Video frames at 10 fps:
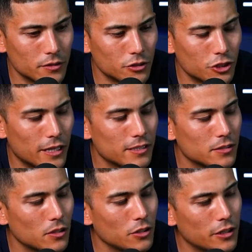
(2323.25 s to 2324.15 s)
Don't you
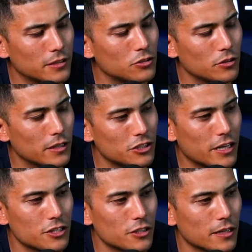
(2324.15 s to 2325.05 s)
guys you guys are doing
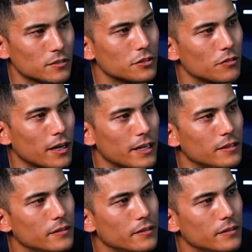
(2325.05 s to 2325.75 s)
education now too, right?